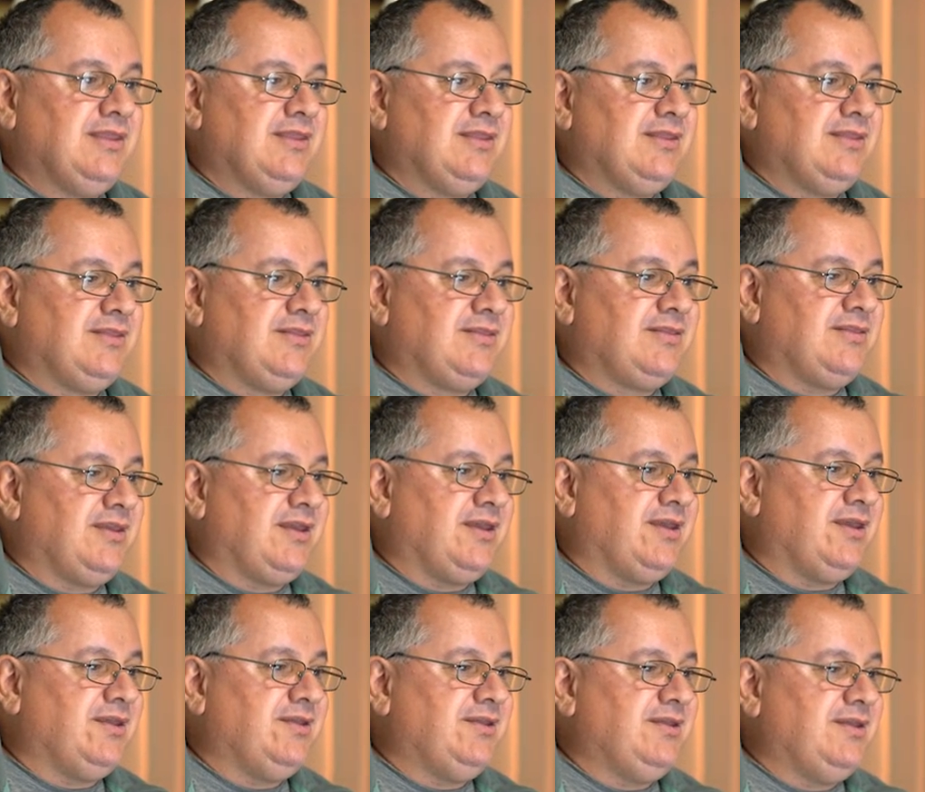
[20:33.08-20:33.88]

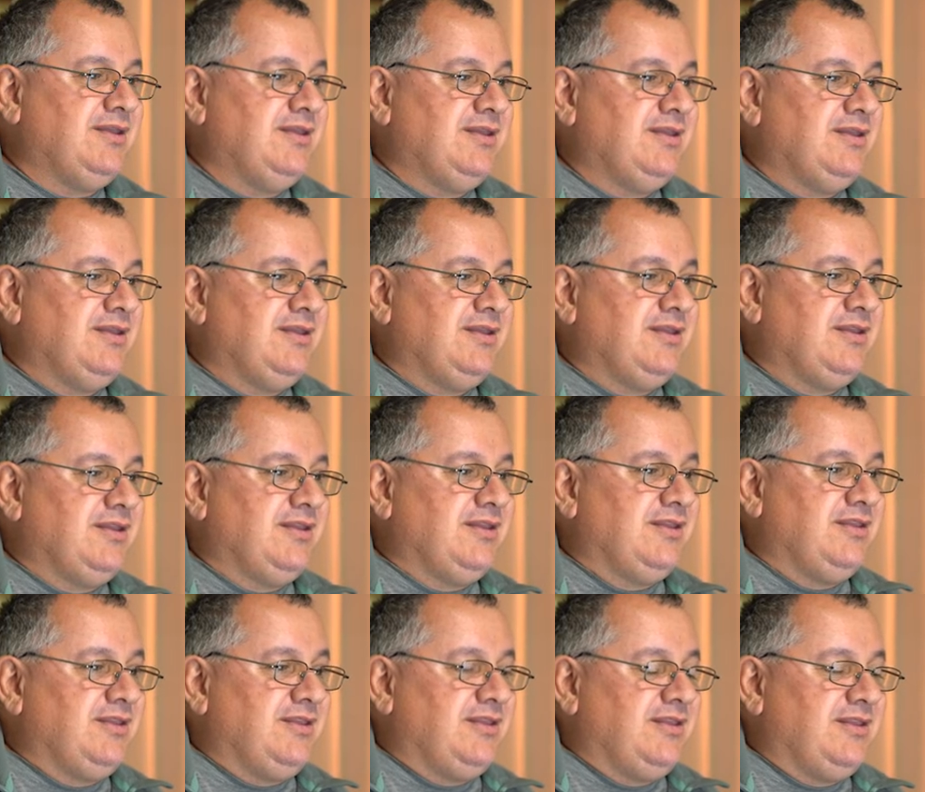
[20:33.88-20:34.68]
So
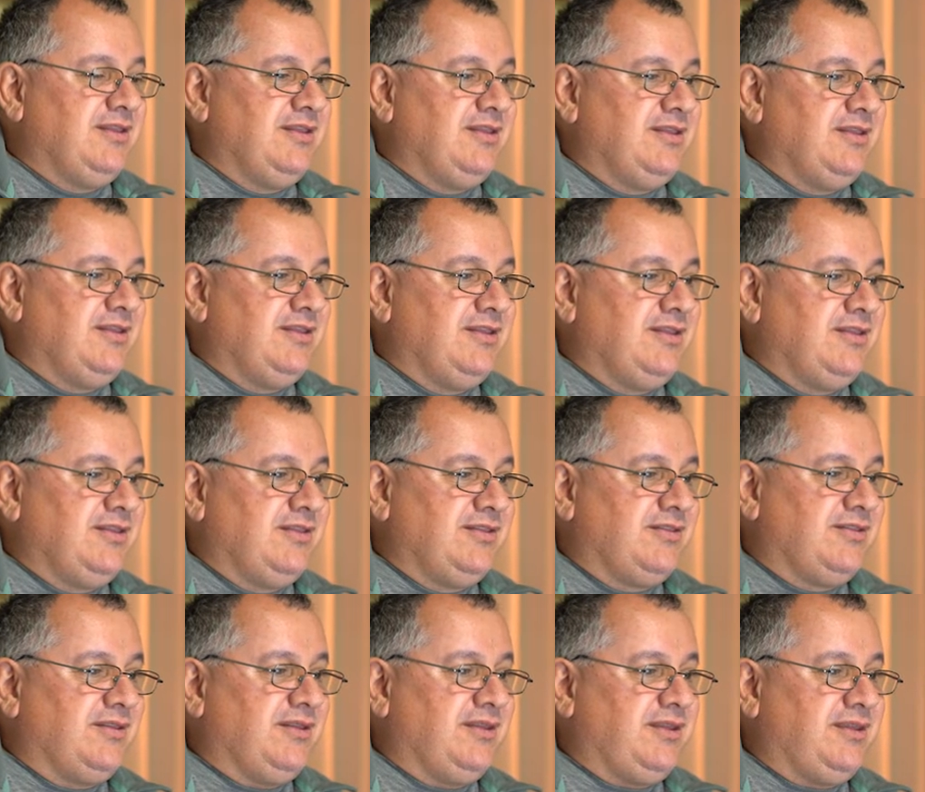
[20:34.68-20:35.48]

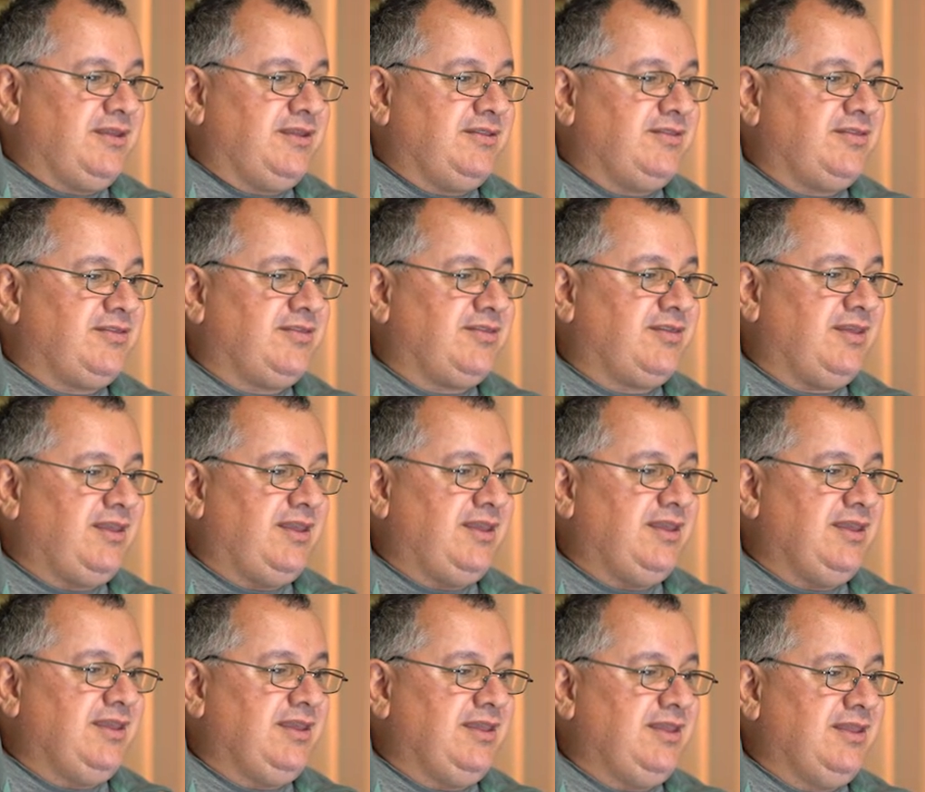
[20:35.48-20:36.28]
you can
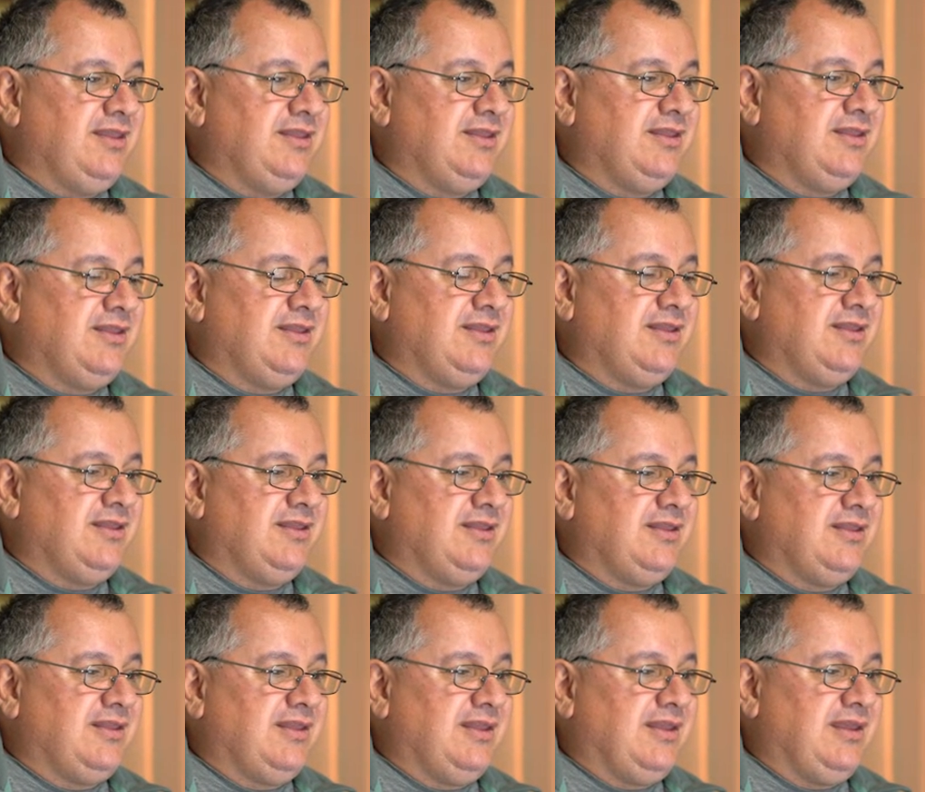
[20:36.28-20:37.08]
see
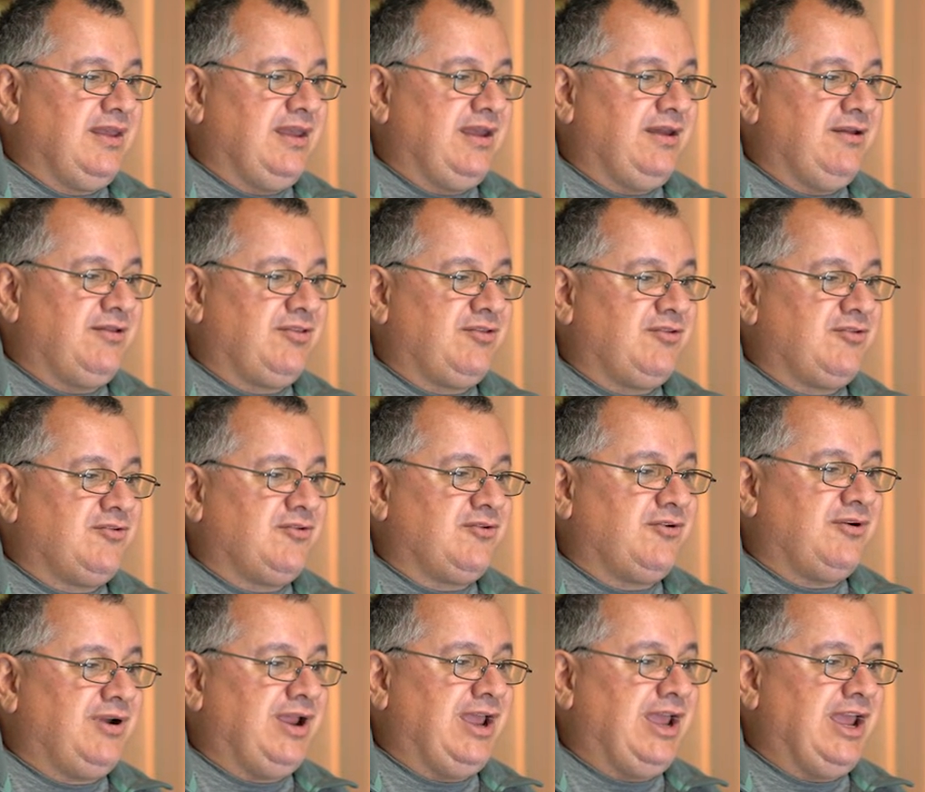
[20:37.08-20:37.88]
how it
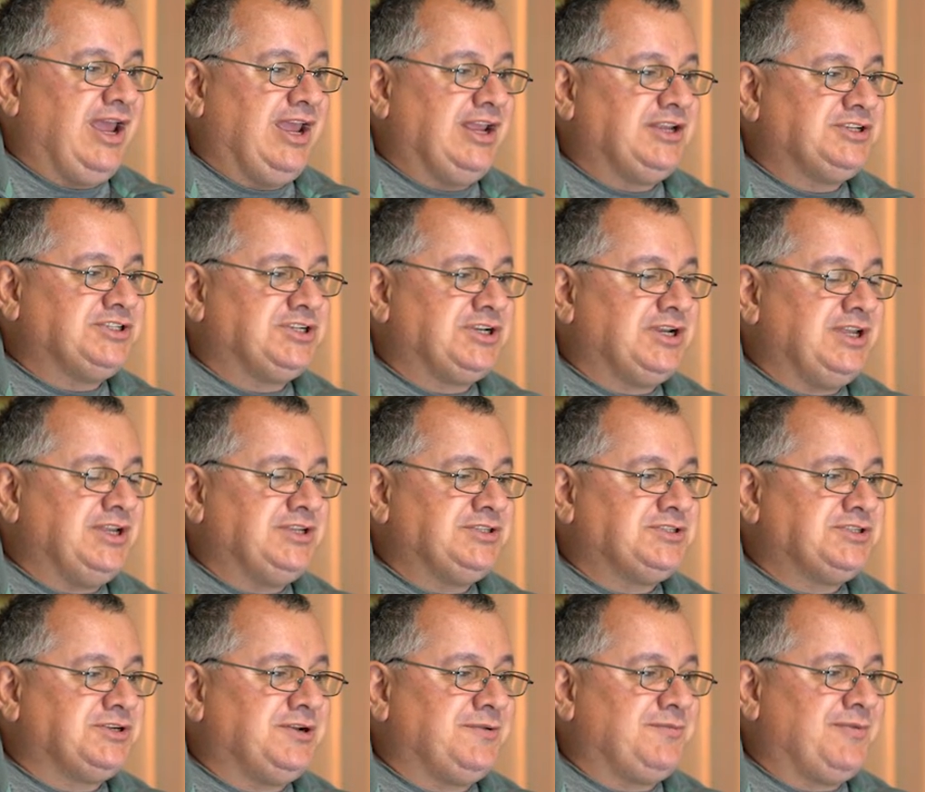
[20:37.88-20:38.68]
gradually
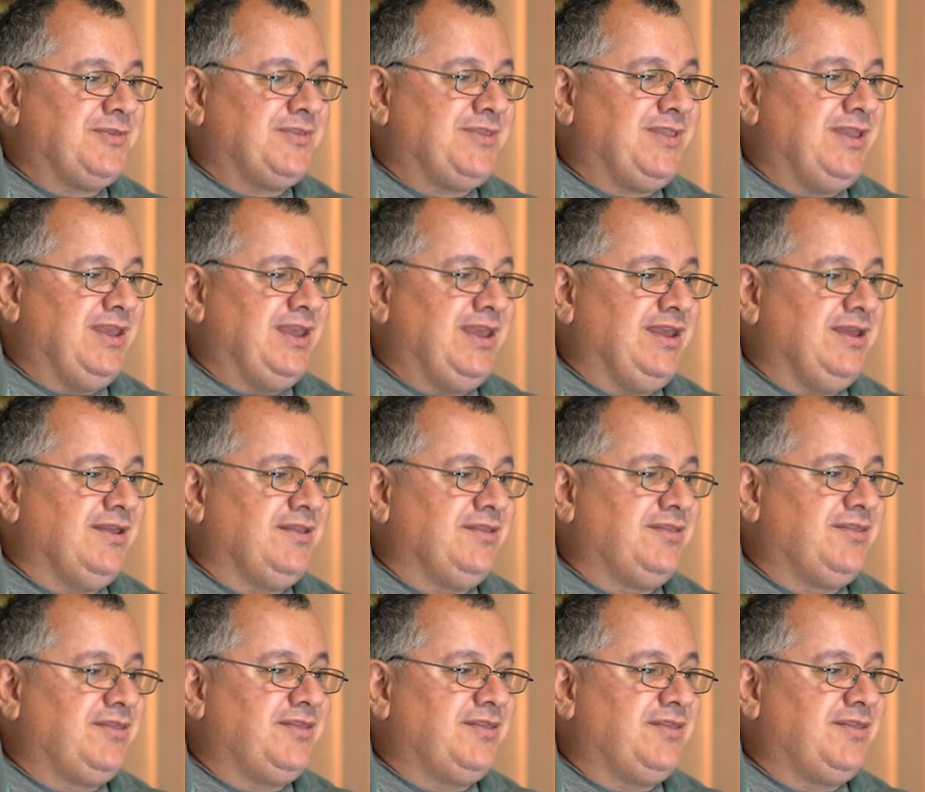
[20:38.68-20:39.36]
drops down.